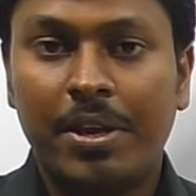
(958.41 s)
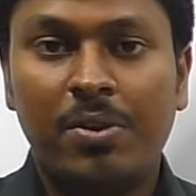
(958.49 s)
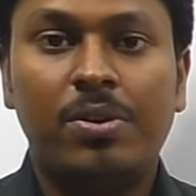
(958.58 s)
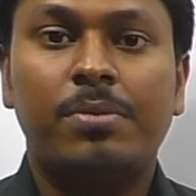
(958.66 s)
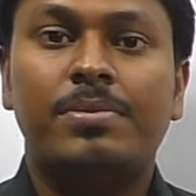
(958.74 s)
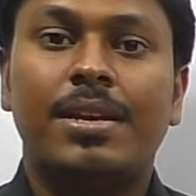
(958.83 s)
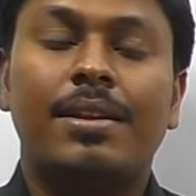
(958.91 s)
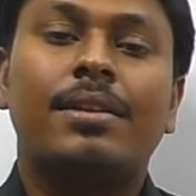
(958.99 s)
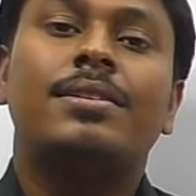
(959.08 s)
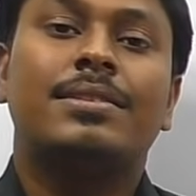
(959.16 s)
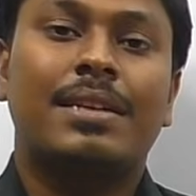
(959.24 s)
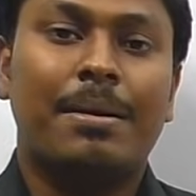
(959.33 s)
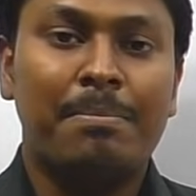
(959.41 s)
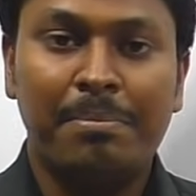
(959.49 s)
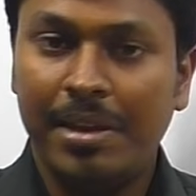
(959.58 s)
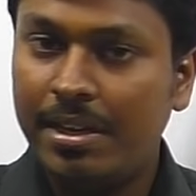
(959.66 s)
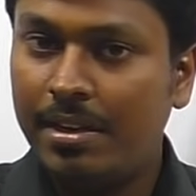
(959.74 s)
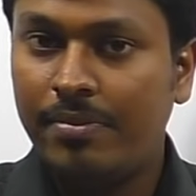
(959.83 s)
YouTube channel, is
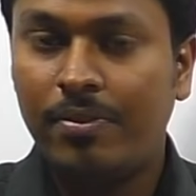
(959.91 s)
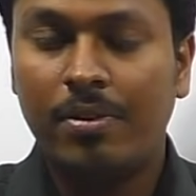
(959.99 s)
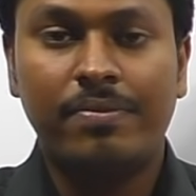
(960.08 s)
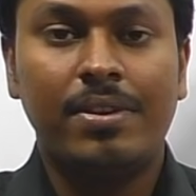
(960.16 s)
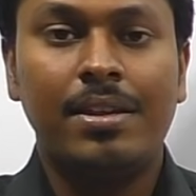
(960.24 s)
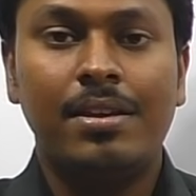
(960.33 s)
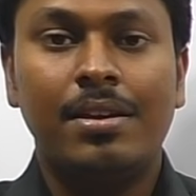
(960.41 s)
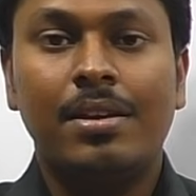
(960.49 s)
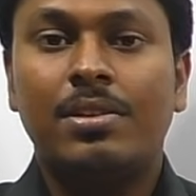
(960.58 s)
completely for free.